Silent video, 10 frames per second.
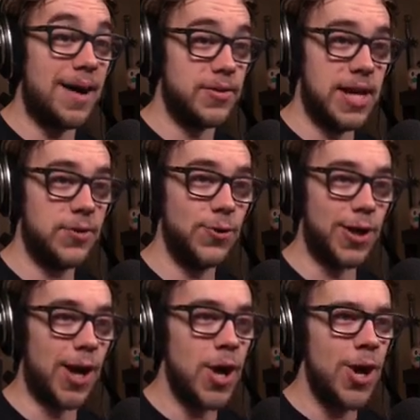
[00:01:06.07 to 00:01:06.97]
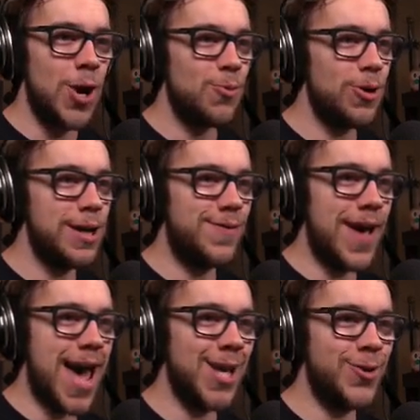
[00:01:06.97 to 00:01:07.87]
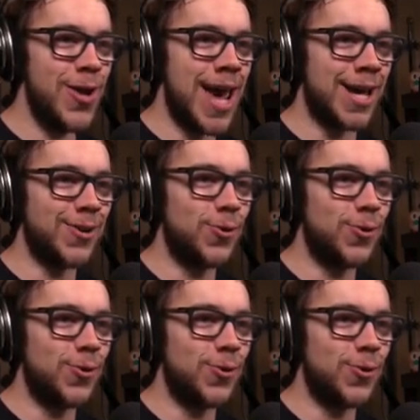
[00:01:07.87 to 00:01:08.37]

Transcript: it's actually pretty fast and